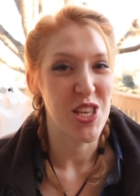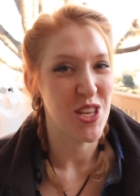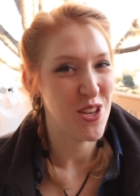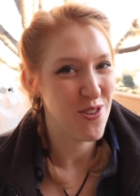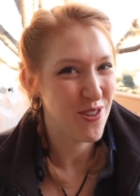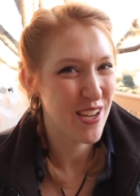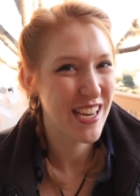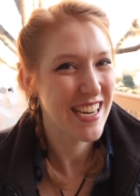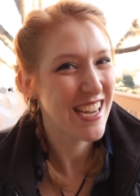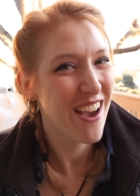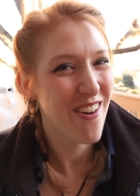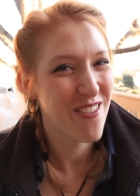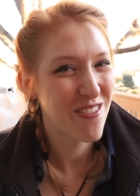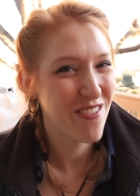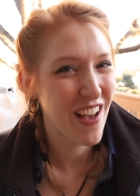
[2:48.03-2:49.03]
you can
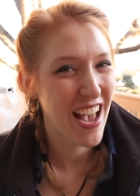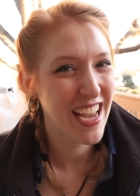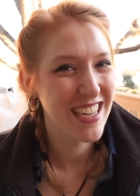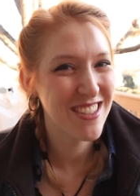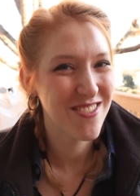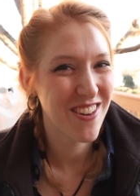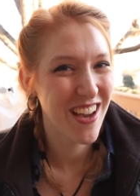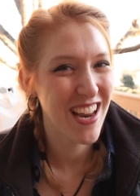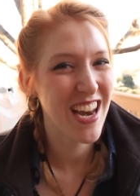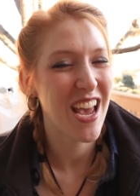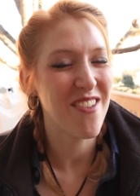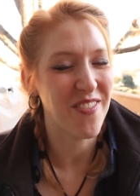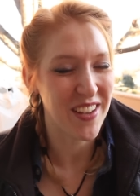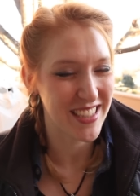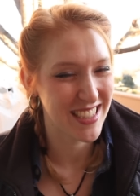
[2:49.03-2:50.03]
go find one.
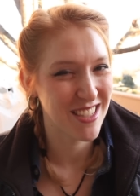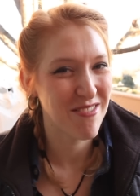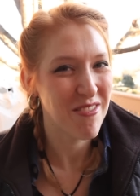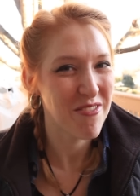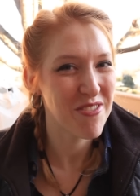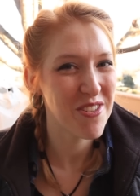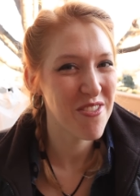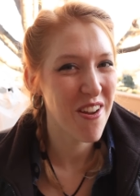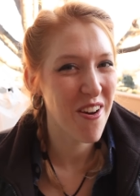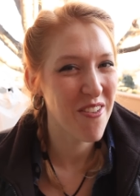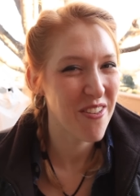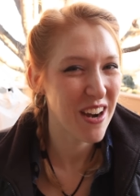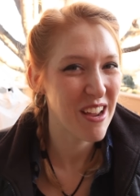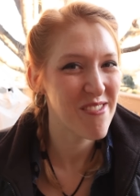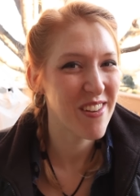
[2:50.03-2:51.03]
I bet some of you know
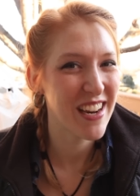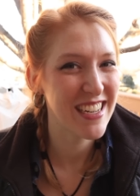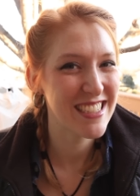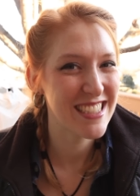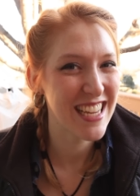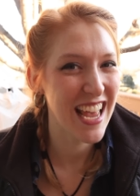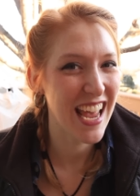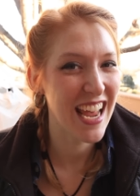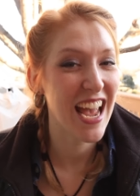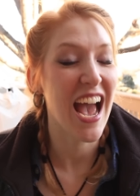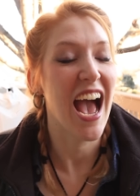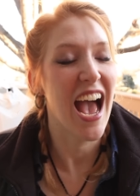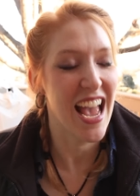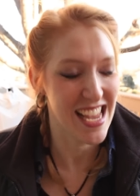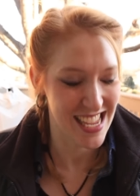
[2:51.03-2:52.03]
what I'm gonna say.
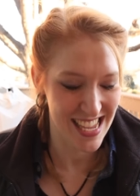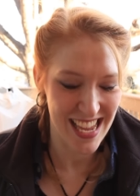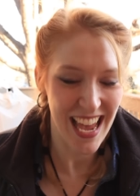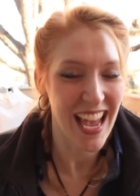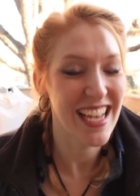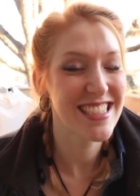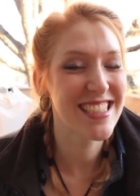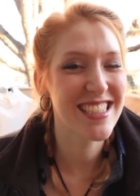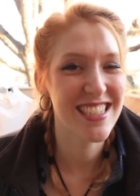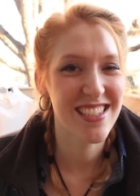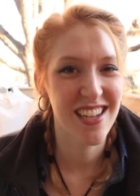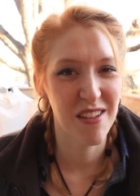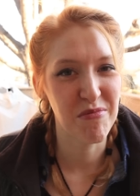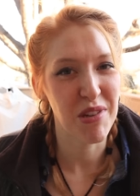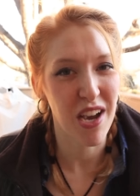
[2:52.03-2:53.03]
Yes,
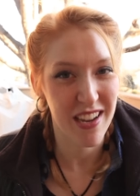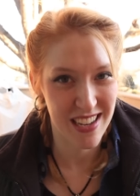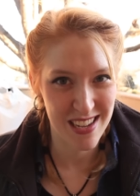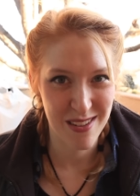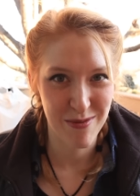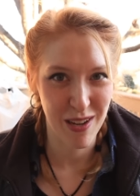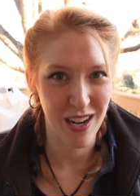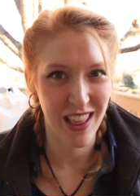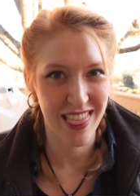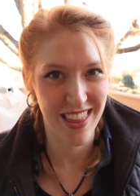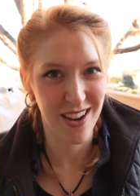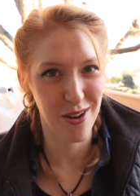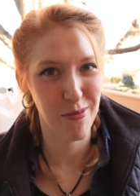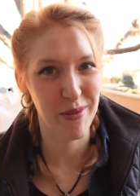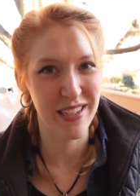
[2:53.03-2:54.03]
I'm talking about a
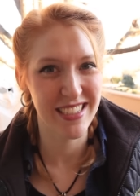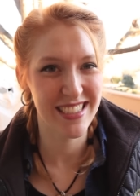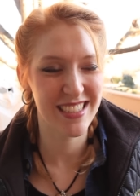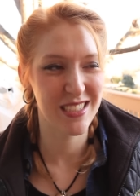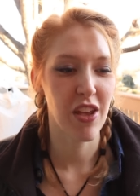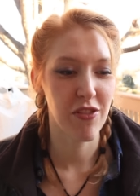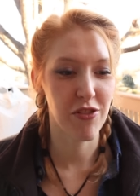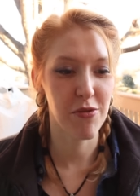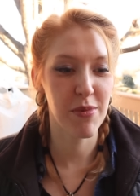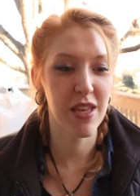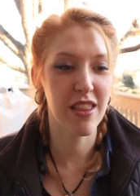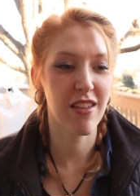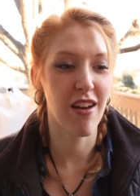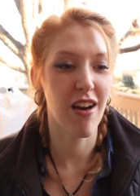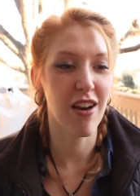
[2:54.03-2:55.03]
therapist. For me,
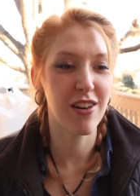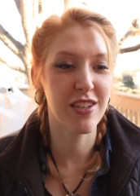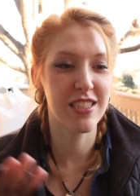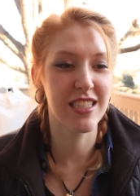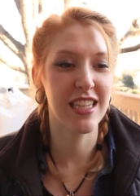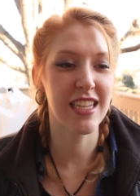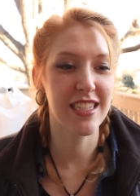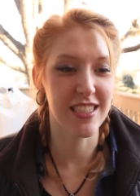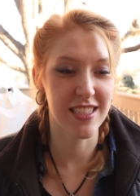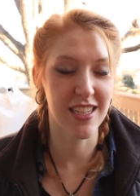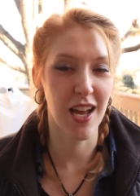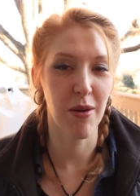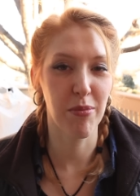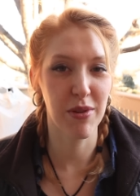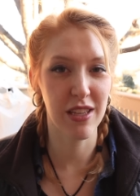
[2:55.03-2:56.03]
the hardest thing to
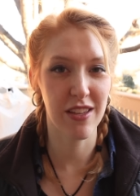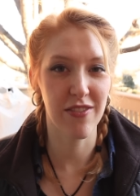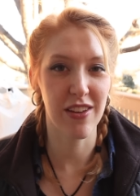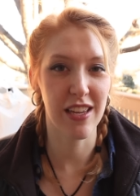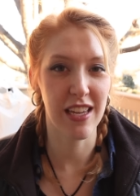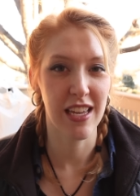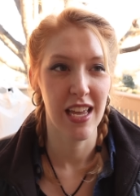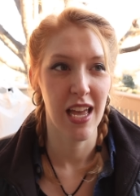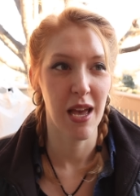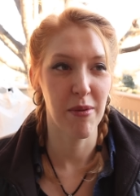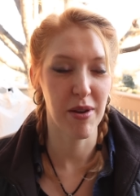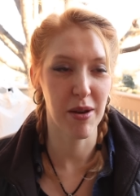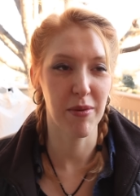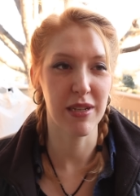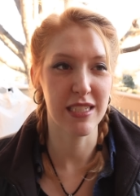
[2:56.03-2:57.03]
stop believing
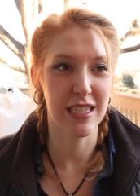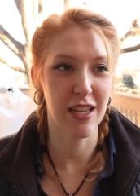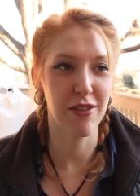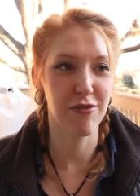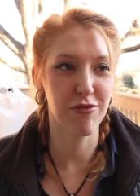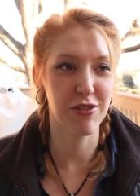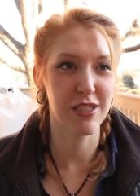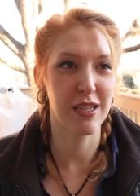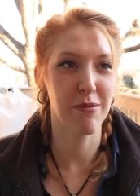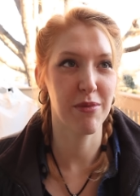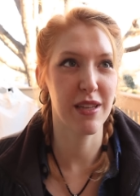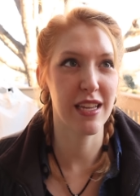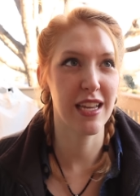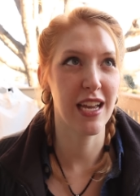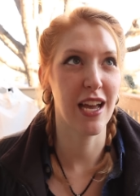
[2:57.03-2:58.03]
about myself was
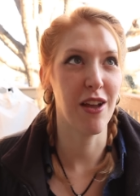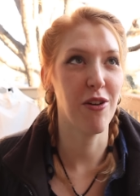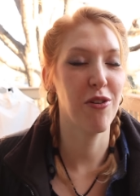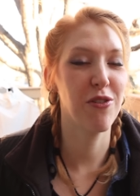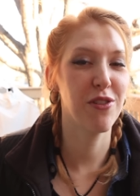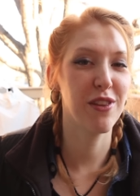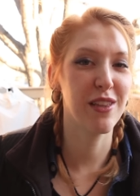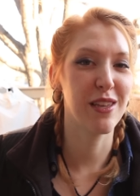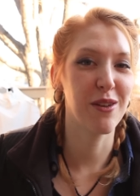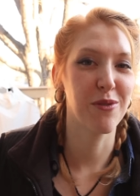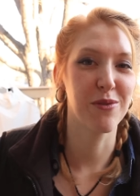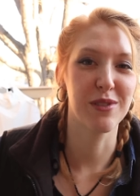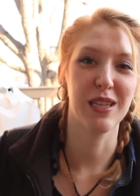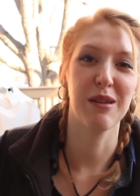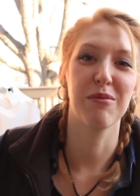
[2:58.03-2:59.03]
something I only
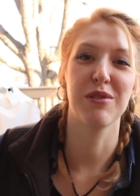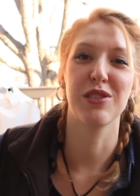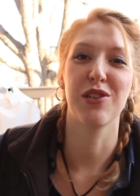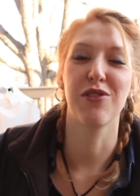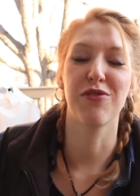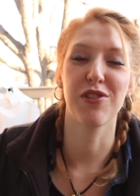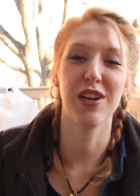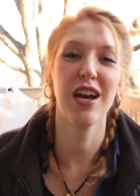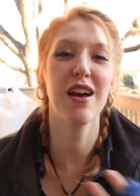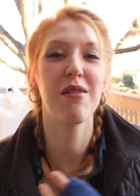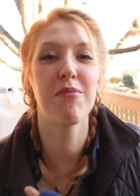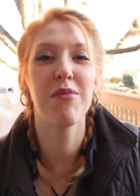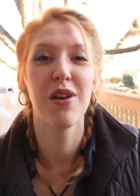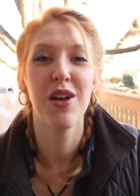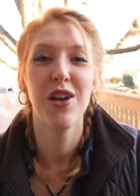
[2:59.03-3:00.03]
was able to
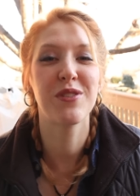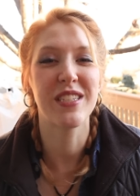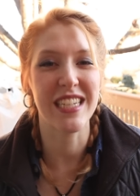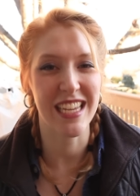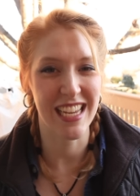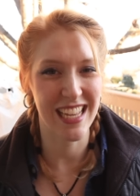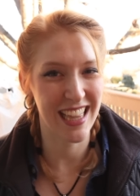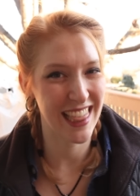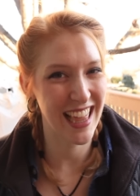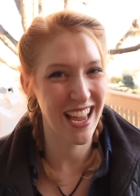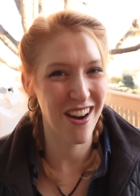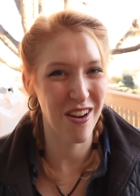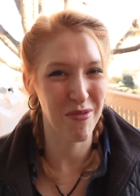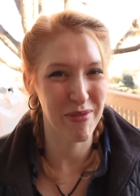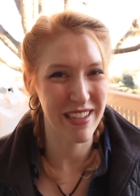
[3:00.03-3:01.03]
overcome through seeing a
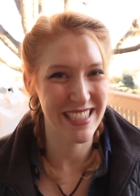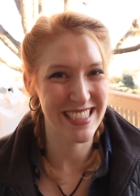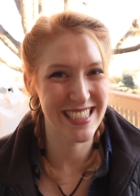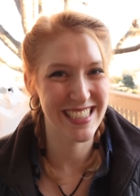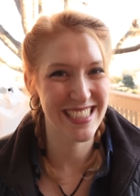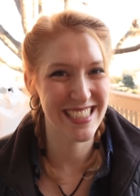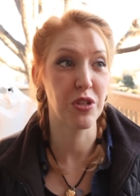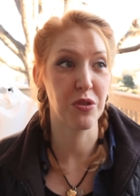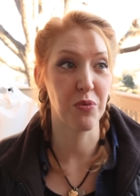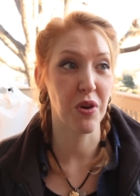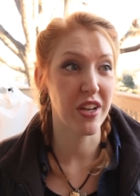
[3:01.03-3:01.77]
therapist, which